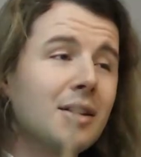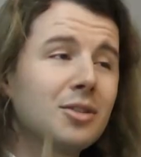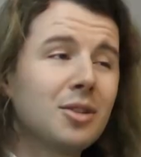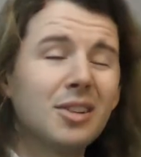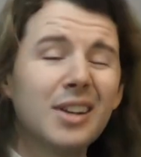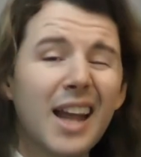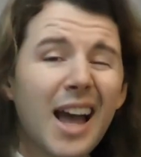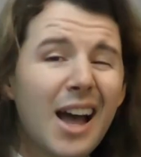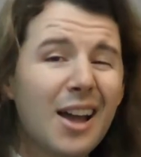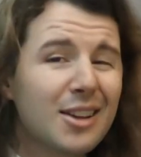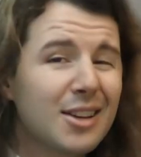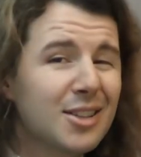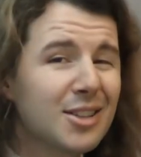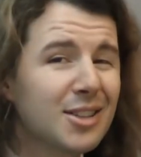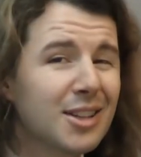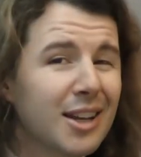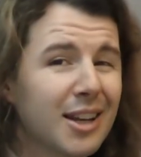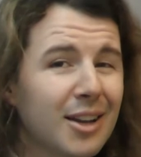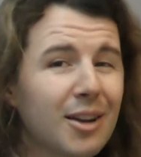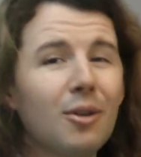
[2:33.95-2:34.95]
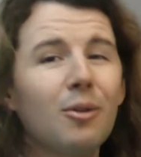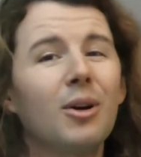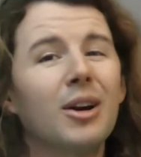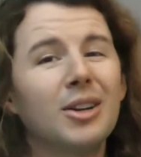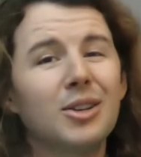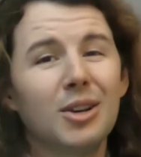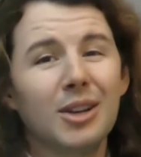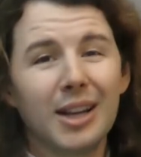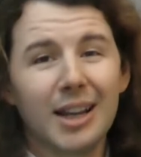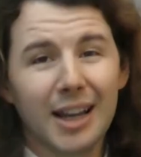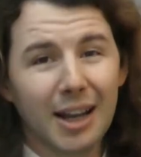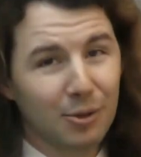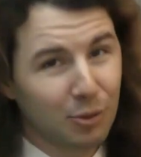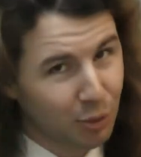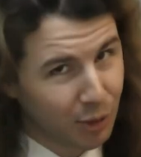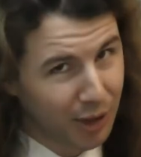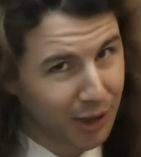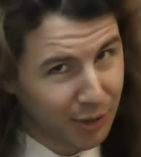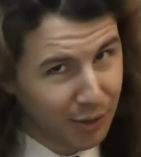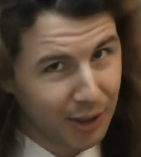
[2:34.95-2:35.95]
So now you see where you can get
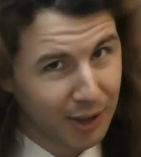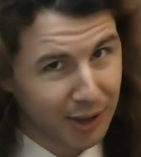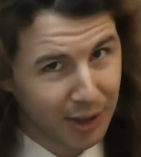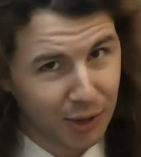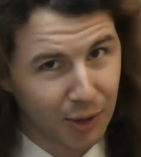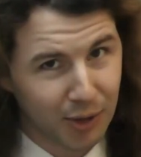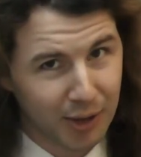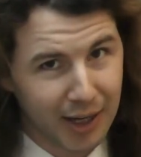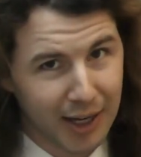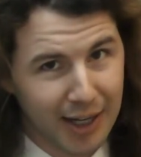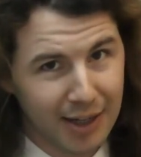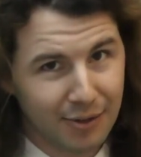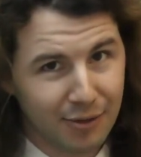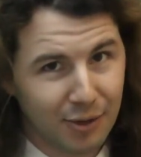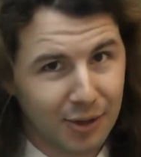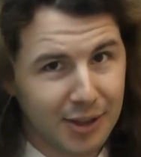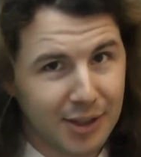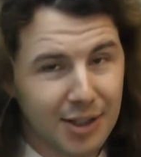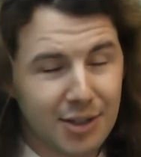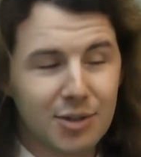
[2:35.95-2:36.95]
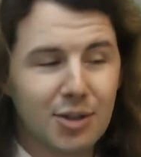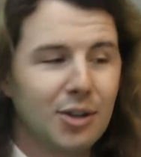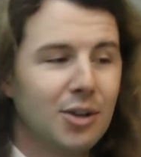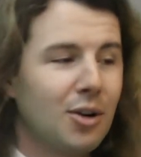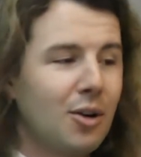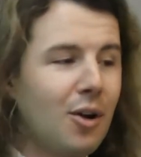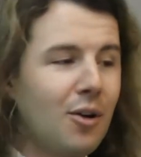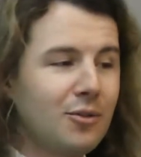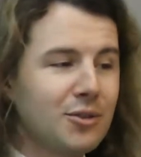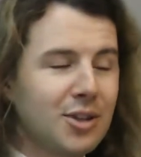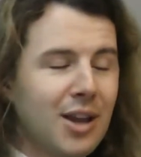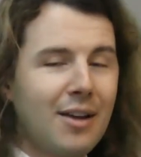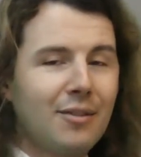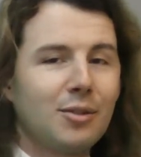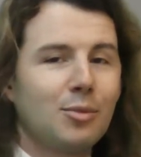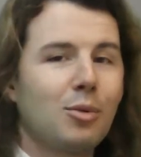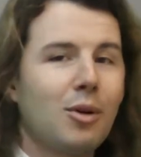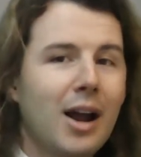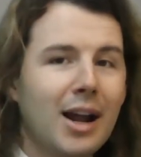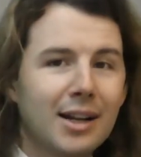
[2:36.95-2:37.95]
really, really creative with this. You don't always have
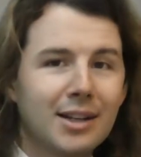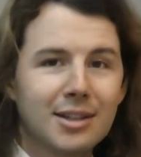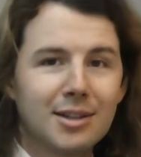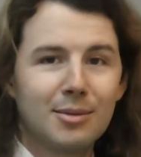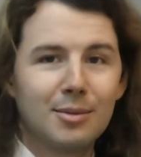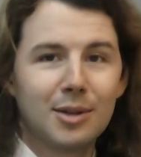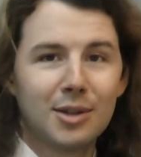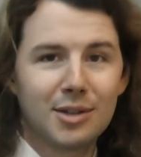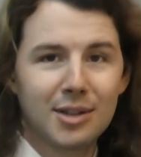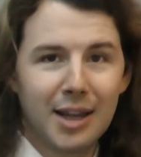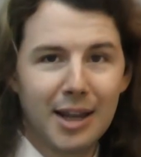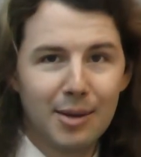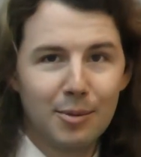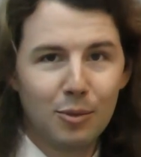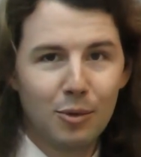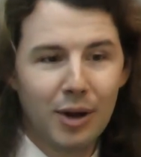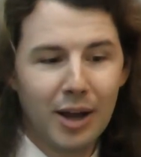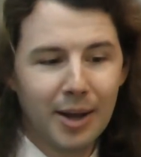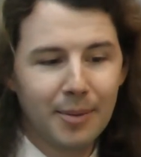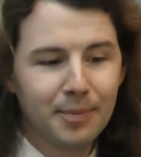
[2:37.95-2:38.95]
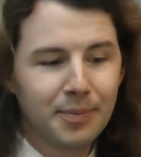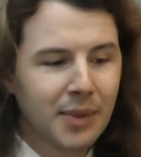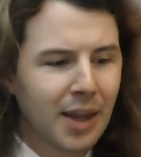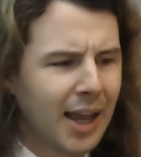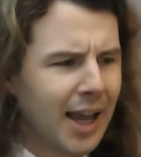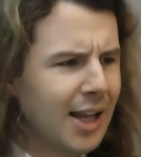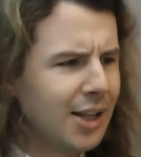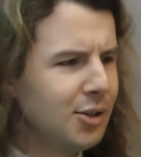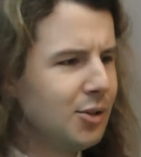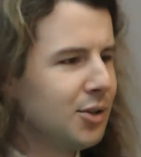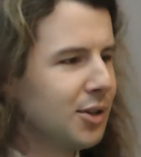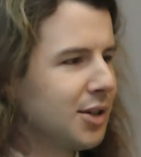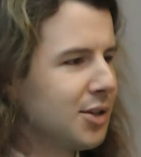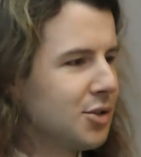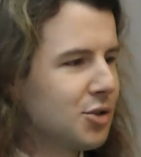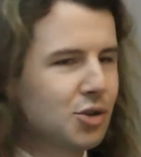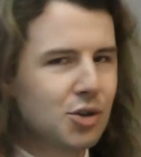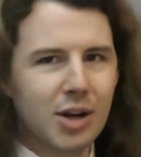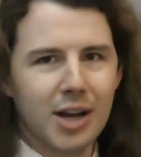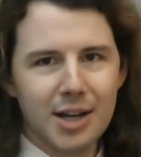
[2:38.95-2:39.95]
to practice in the same way. And you
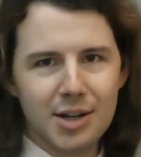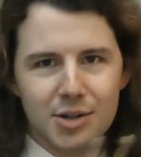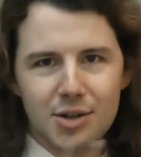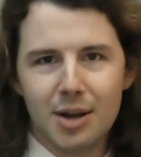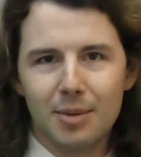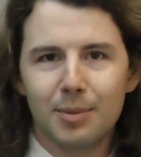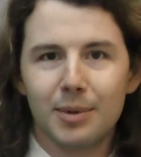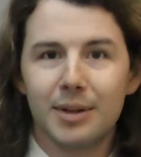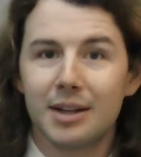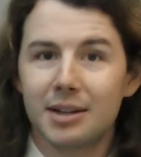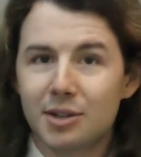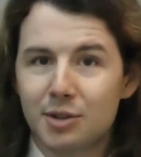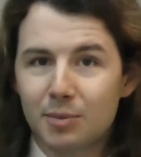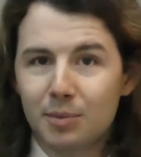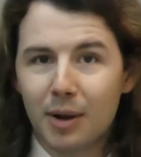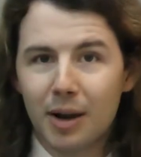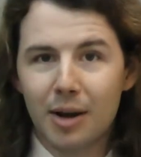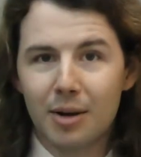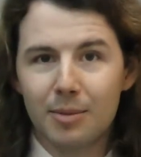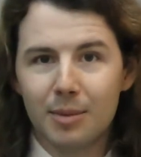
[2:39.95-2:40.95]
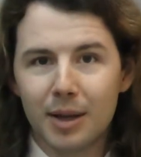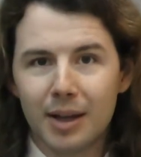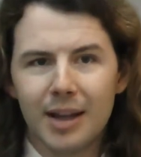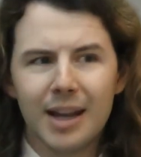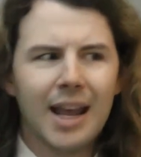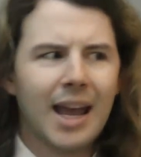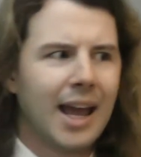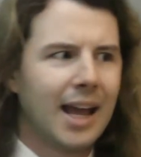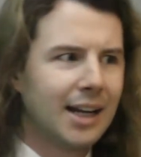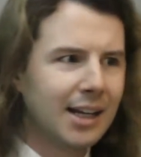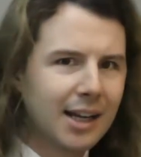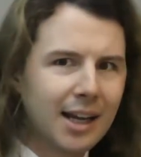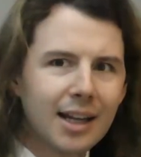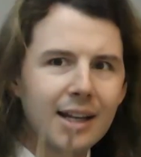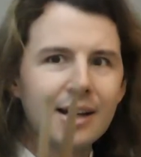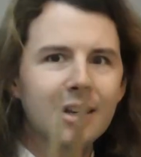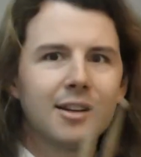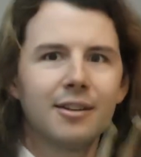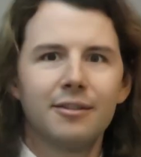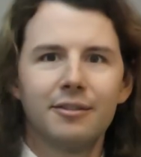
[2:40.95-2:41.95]
can change up and experiment and
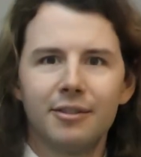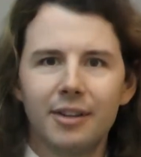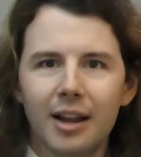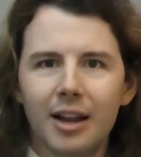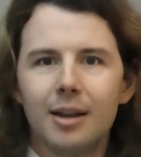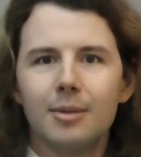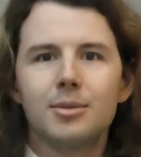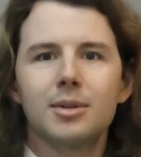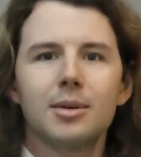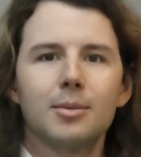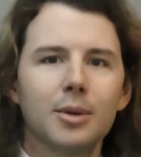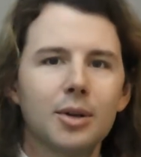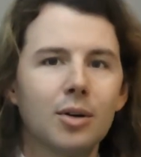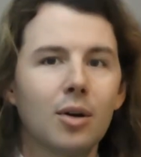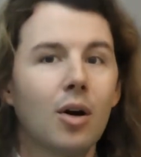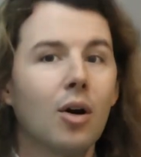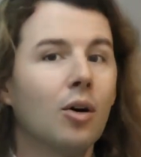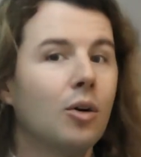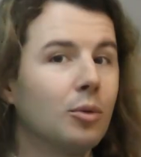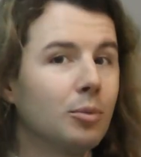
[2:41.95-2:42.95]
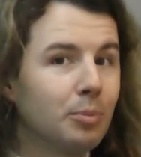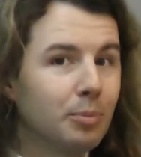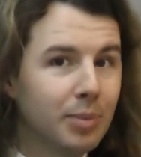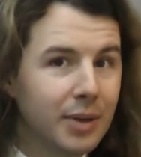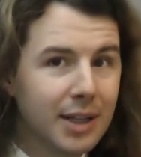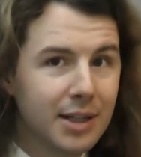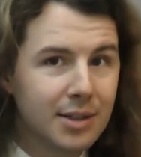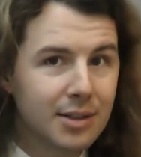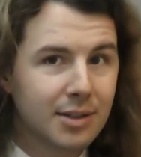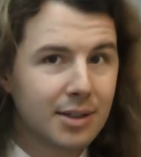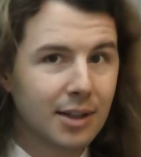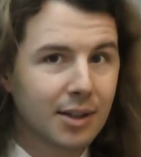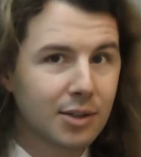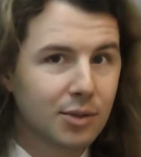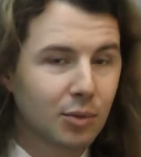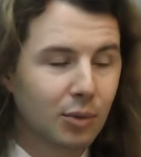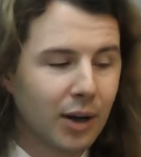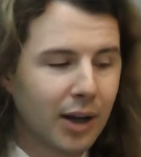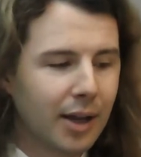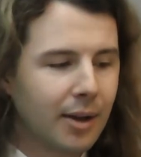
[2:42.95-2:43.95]
kind of develop some of your own beats
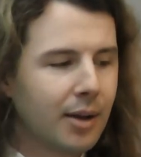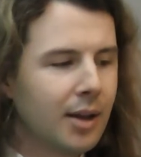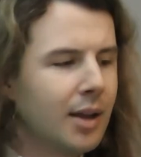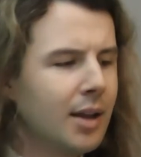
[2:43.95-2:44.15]
this way.